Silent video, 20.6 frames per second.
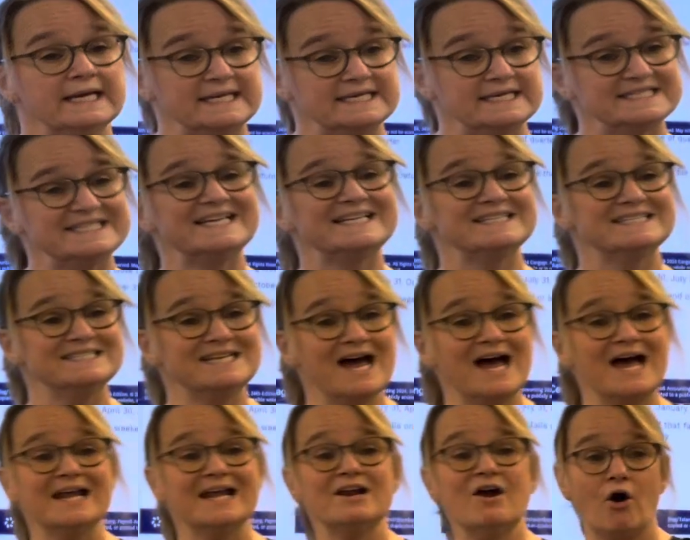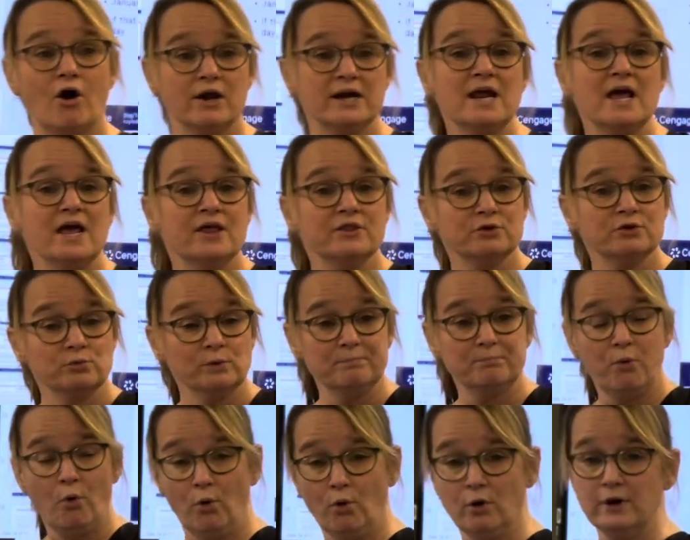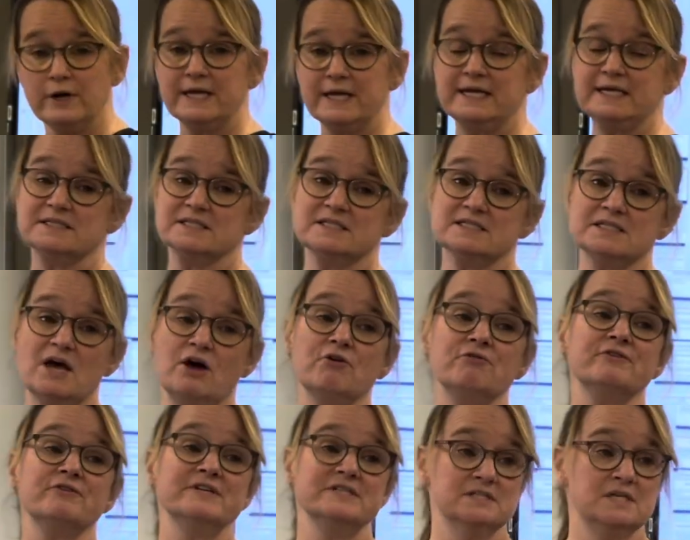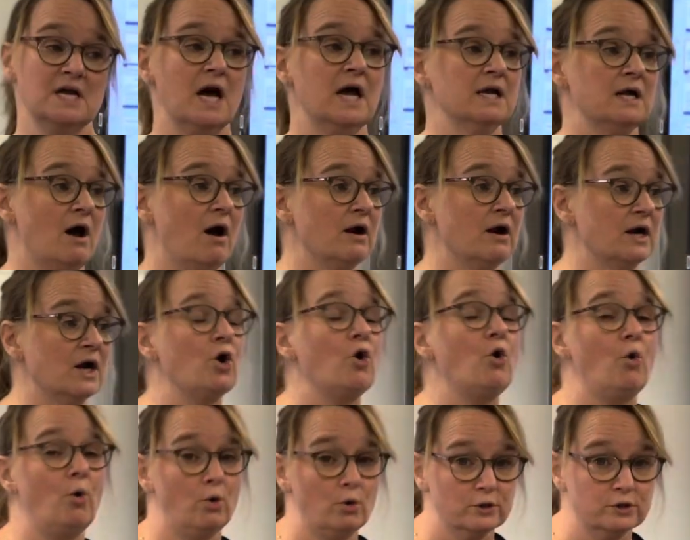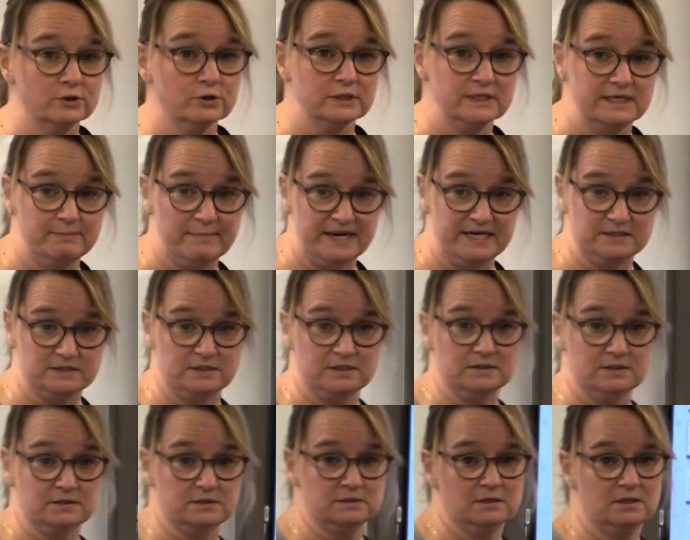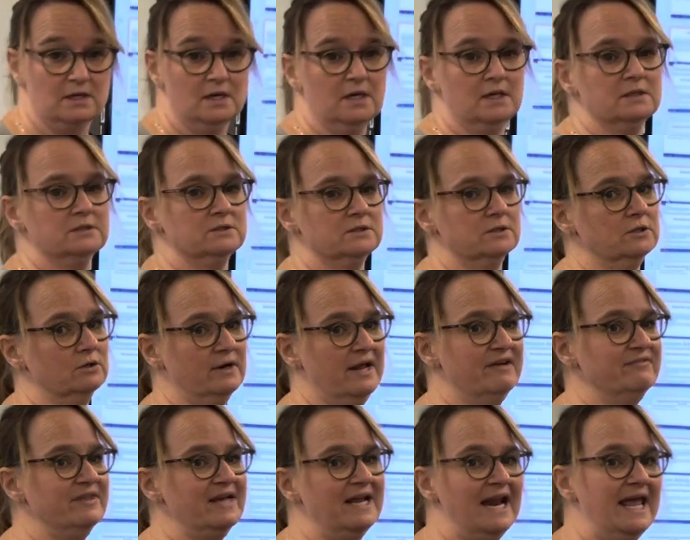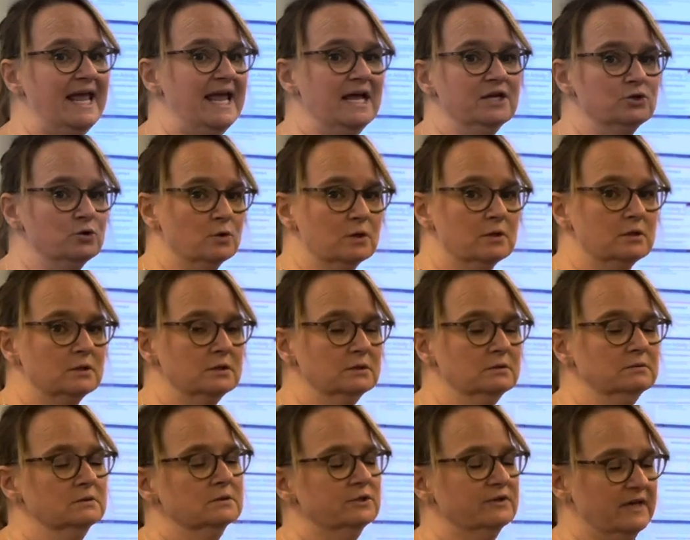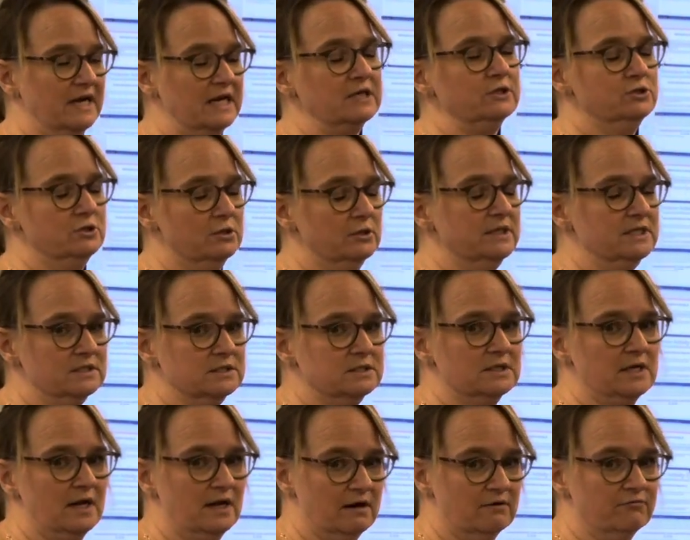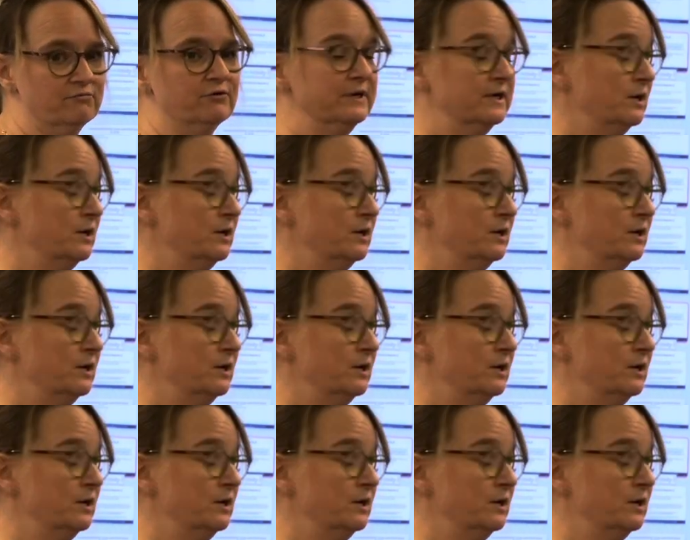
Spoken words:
I said, it's done on, the reporting itself is done on a quarterly basis. So you don't have that annual, you got to do this every